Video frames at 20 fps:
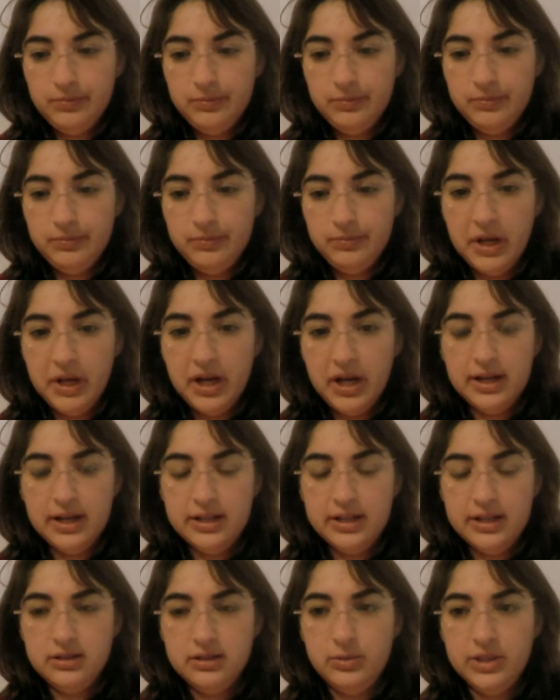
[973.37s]

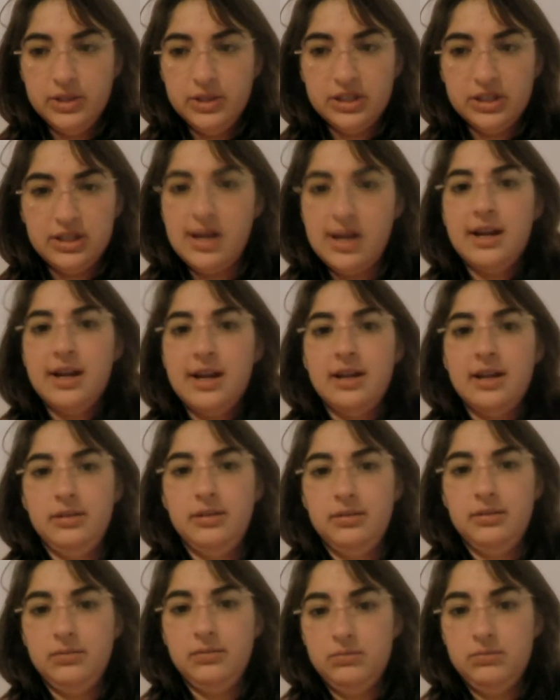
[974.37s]
because we just kind
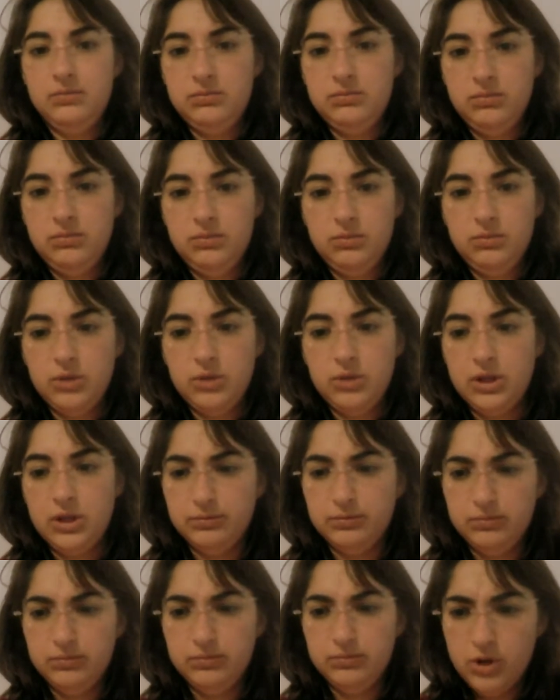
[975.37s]
of,
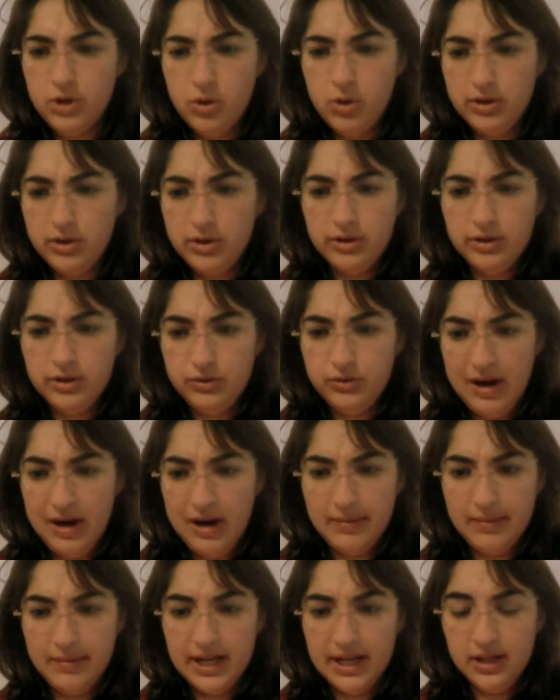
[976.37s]
well, no one
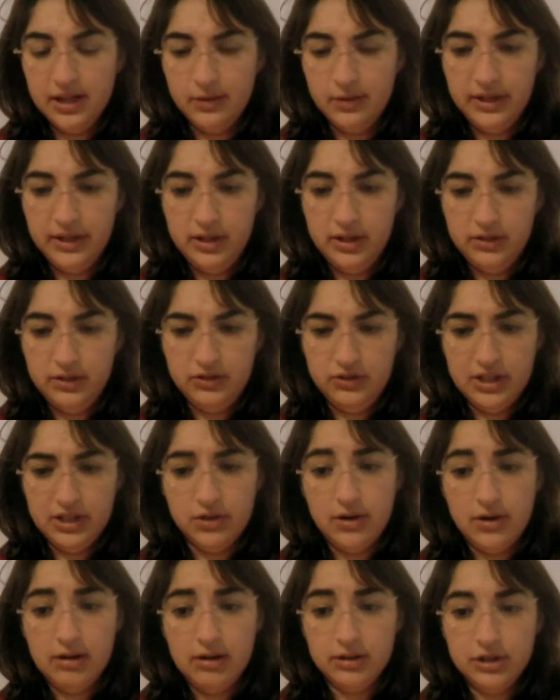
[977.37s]
recommended that we see a
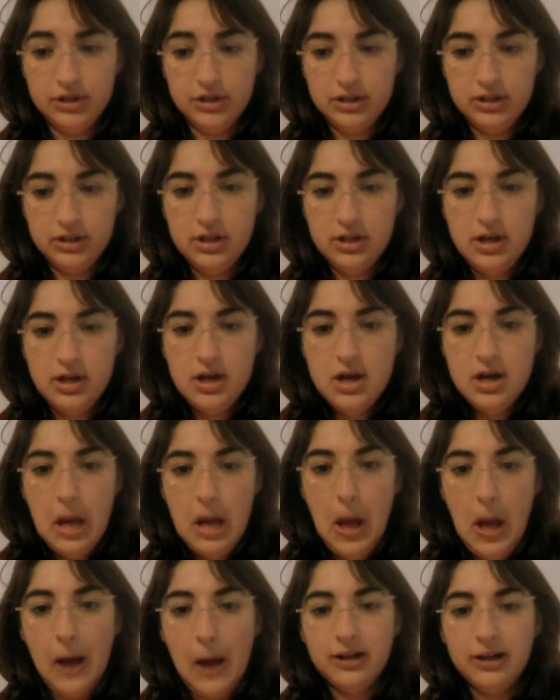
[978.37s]
neurologist,
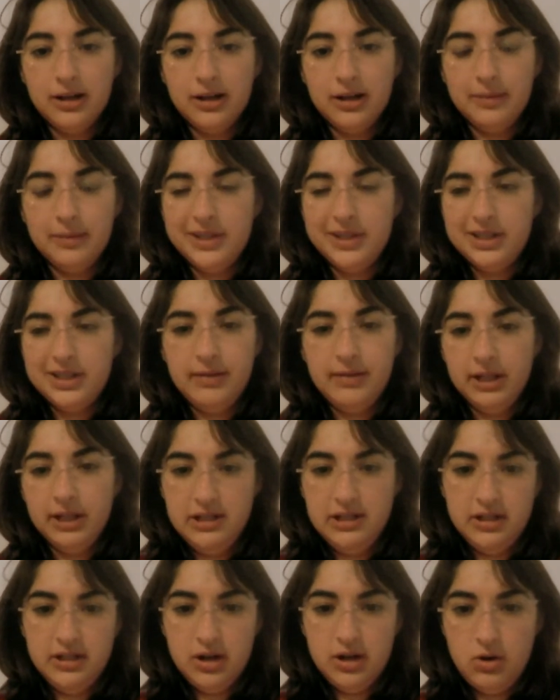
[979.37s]
because they
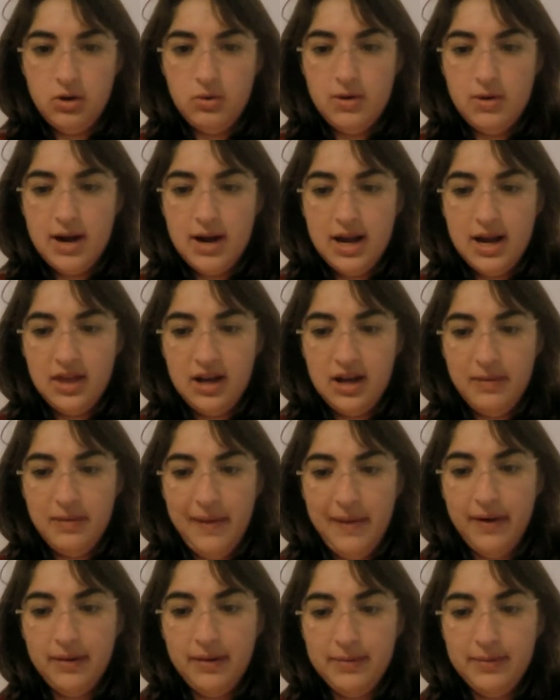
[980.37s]
really didn't know anything
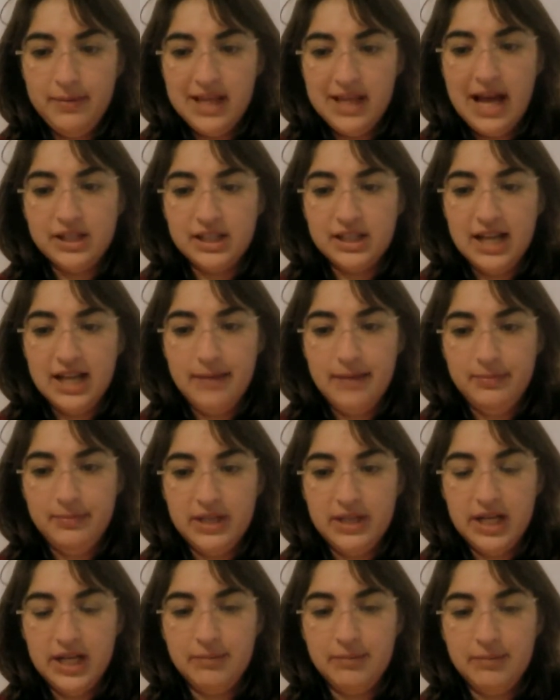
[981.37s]
about it. I just kept
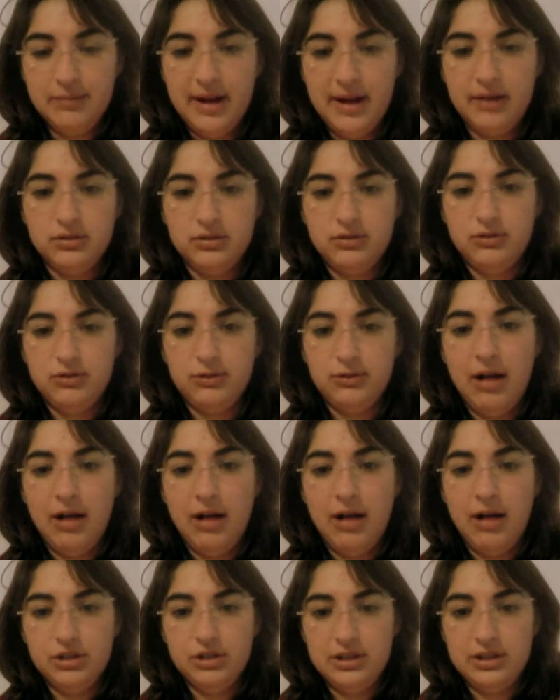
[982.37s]
getting bounced from
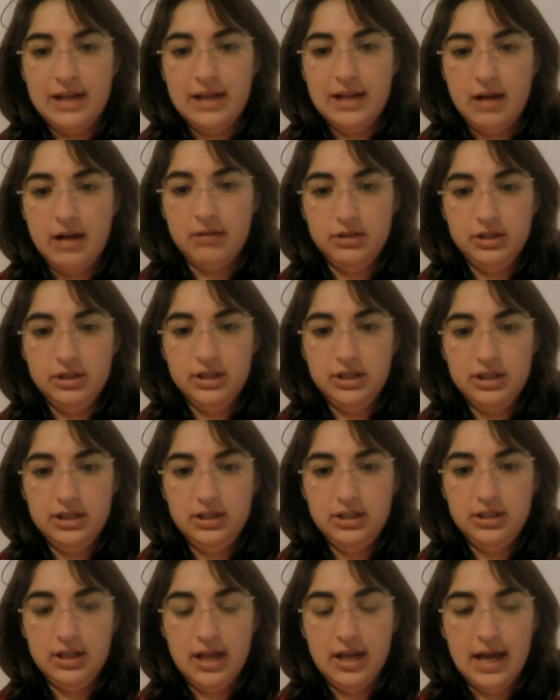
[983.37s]
allergist to
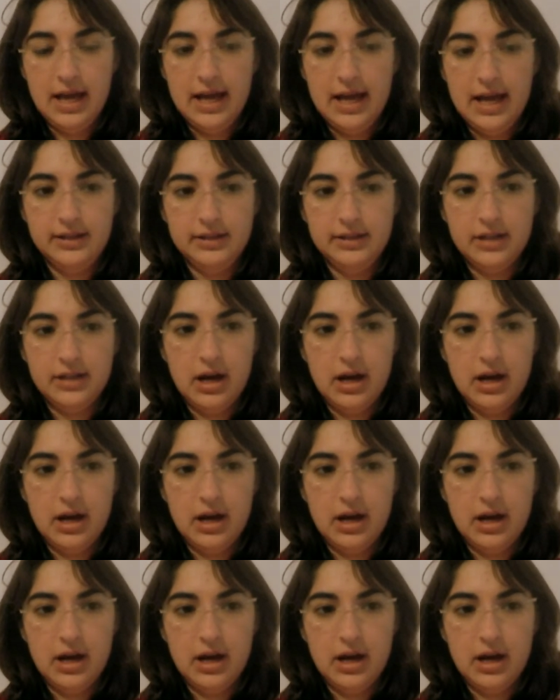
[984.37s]
allergist, and